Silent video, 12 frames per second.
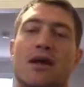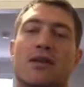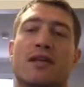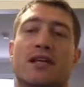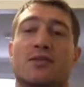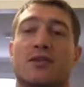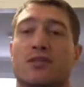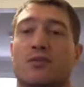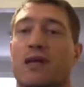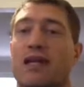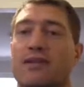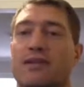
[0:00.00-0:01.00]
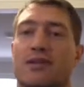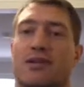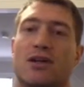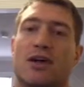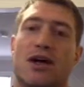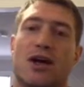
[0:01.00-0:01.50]
The next one is a REIT,
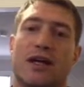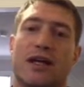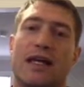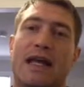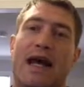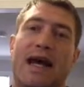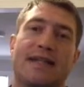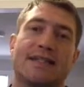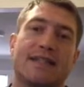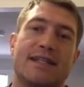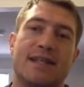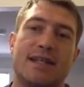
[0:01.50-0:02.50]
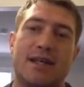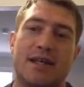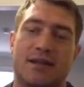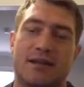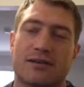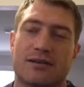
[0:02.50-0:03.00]
REIT.
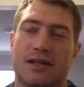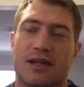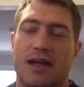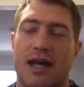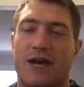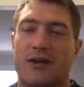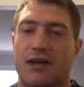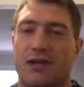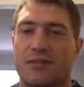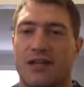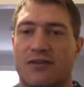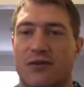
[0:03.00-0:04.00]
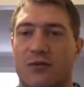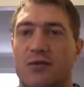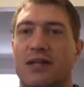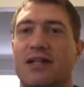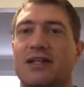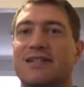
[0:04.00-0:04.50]
It's an acronym, stands for
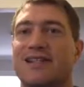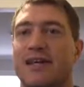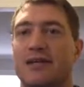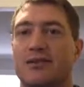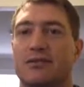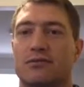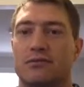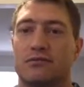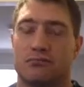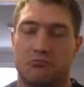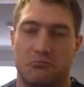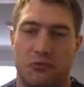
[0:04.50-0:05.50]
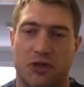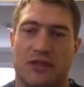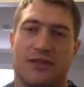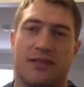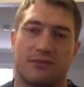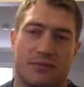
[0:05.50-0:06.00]
real estate
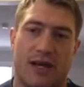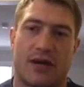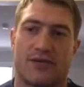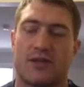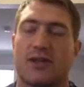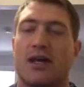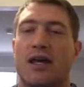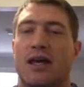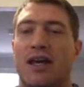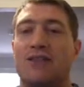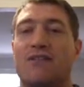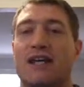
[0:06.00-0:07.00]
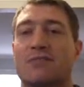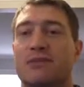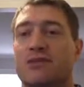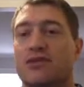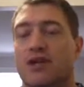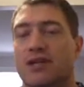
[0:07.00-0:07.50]
houses,
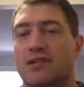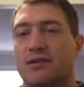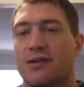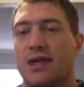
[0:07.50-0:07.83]
investment trust.